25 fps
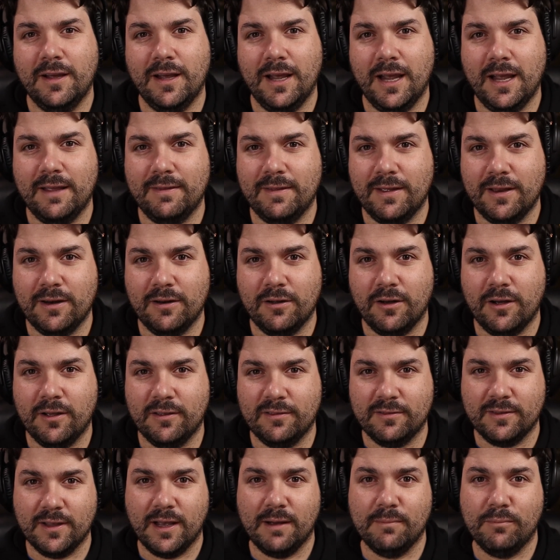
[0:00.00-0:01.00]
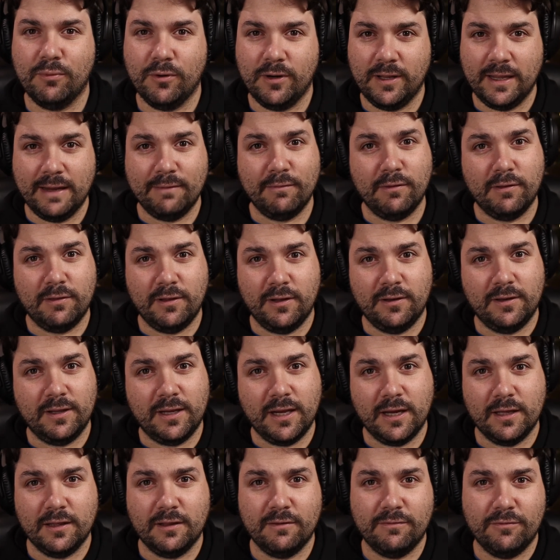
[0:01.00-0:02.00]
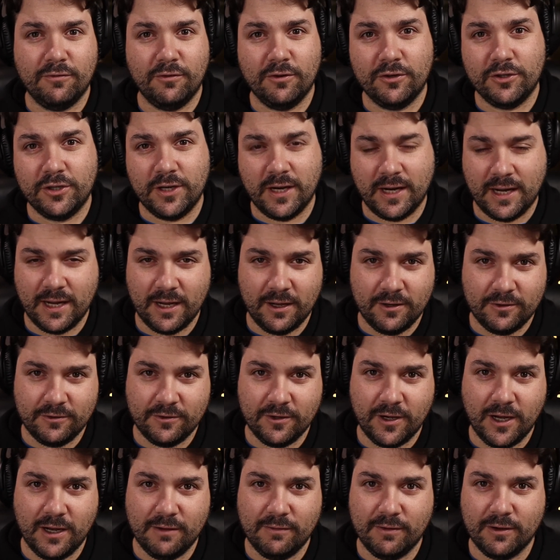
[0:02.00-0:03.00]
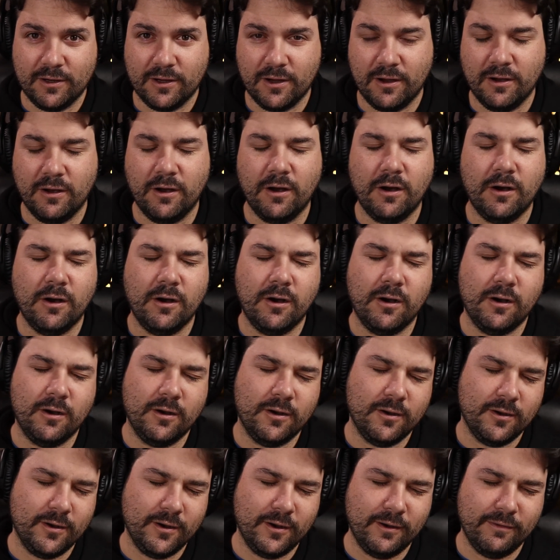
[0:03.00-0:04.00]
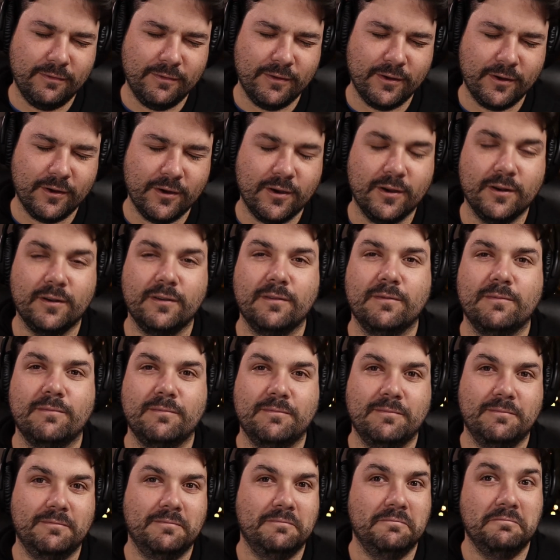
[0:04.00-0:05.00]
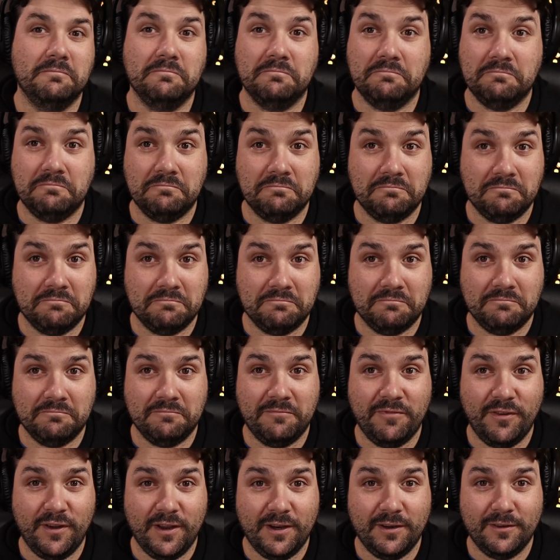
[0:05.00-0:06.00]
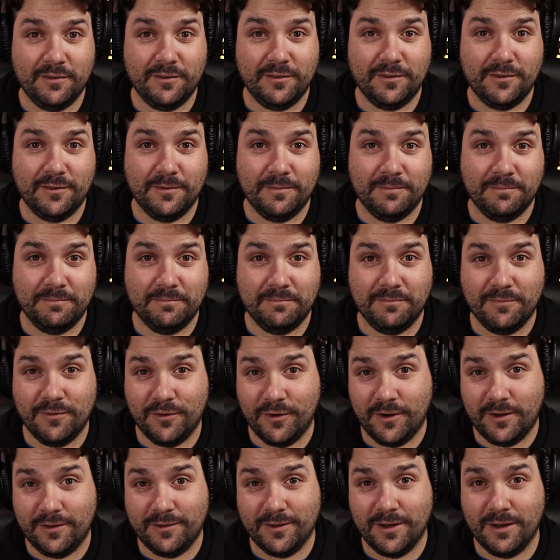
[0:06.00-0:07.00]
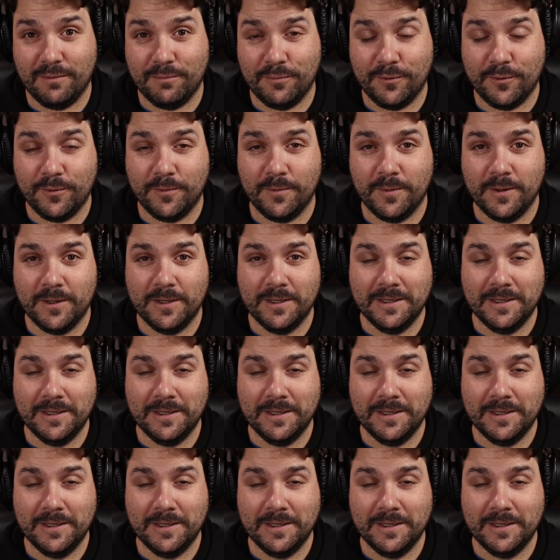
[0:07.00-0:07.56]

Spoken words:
And then I start putting everything together for a checkout dive and go, oh, I forgot fins, for example.